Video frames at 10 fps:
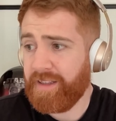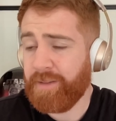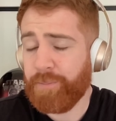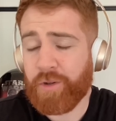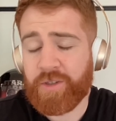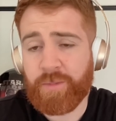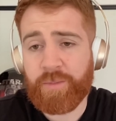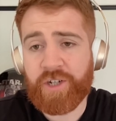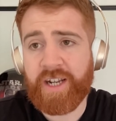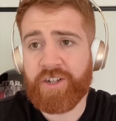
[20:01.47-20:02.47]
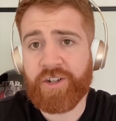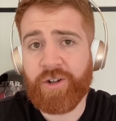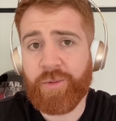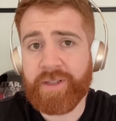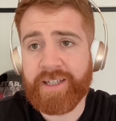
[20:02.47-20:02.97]
think bottom up change can
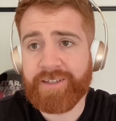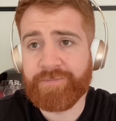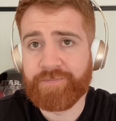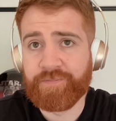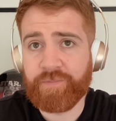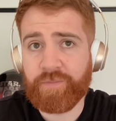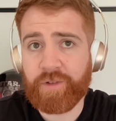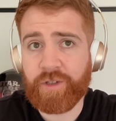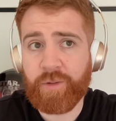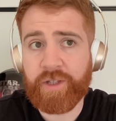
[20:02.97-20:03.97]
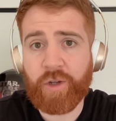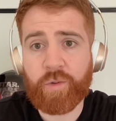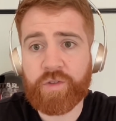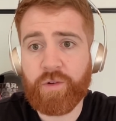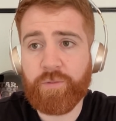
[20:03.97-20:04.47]
only
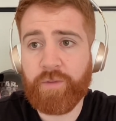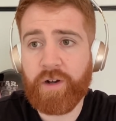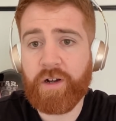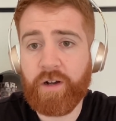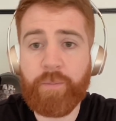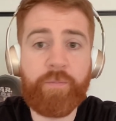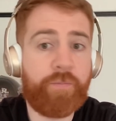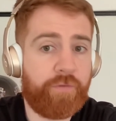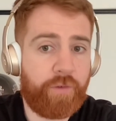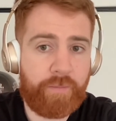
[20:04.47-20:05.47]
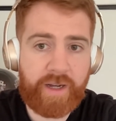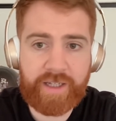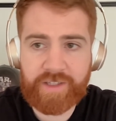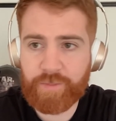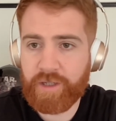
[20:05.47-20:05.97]
go so far from my
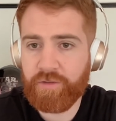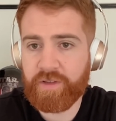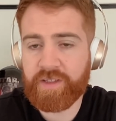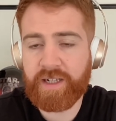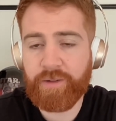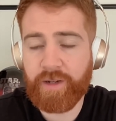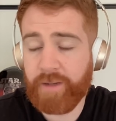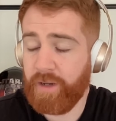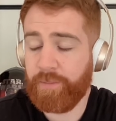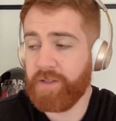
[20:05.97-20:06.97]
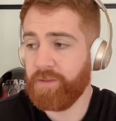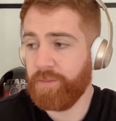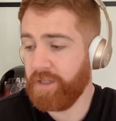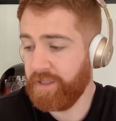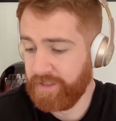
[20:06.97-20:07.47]
experience anyway. And I'm happy to
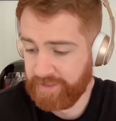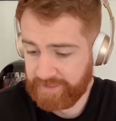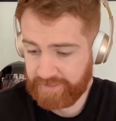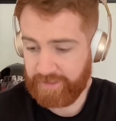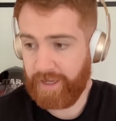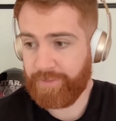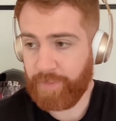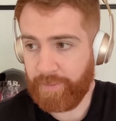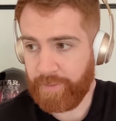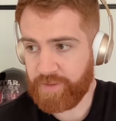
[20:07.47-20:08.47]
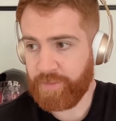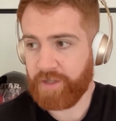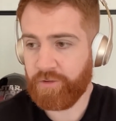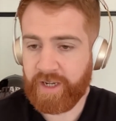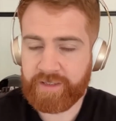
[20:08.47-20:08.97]
be
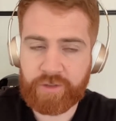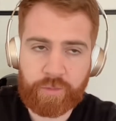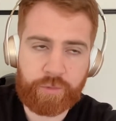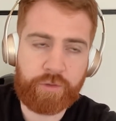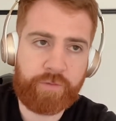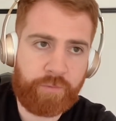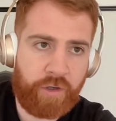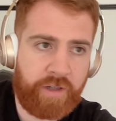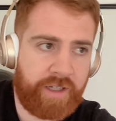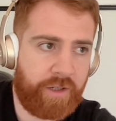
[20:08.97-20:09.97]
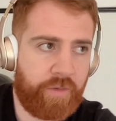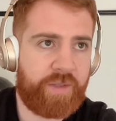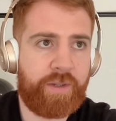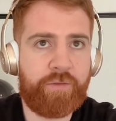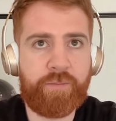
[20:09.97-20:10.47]
corrected or proven wrong. I can only
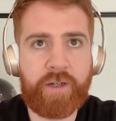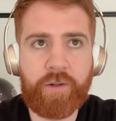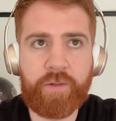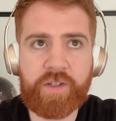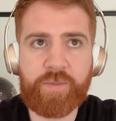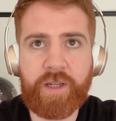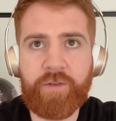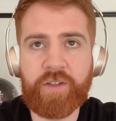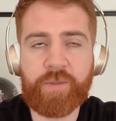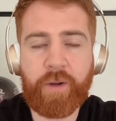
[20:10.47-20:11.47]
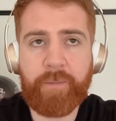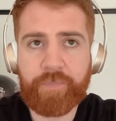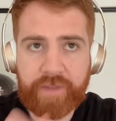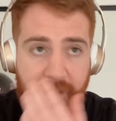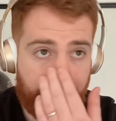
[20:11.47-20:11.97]
speak from my own experience. But
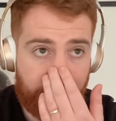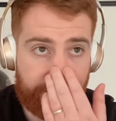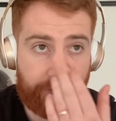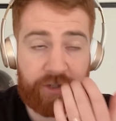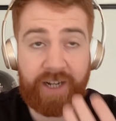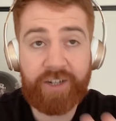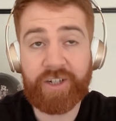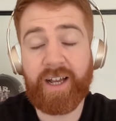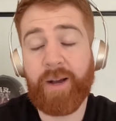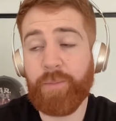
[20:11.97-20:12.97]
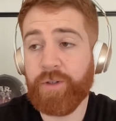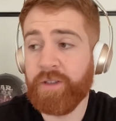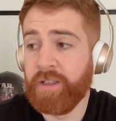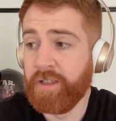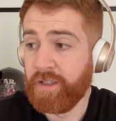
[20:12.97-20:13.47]
yeah, bottom up change can happen
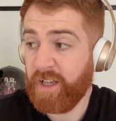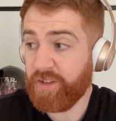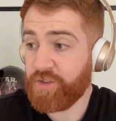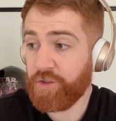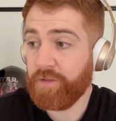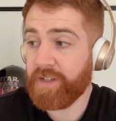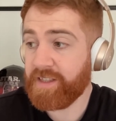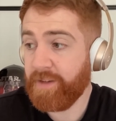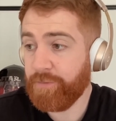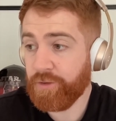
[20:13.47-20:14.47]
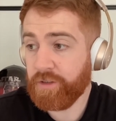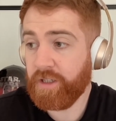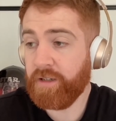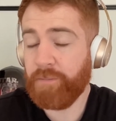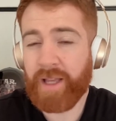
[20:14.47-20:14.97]
at the surface level
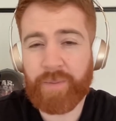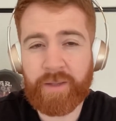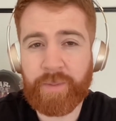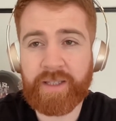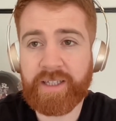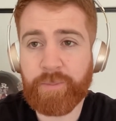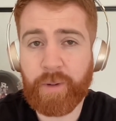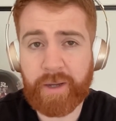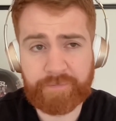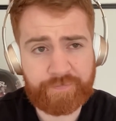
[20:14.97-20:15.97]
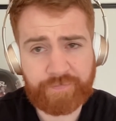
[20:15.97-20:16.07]
and maybe a bit deeper.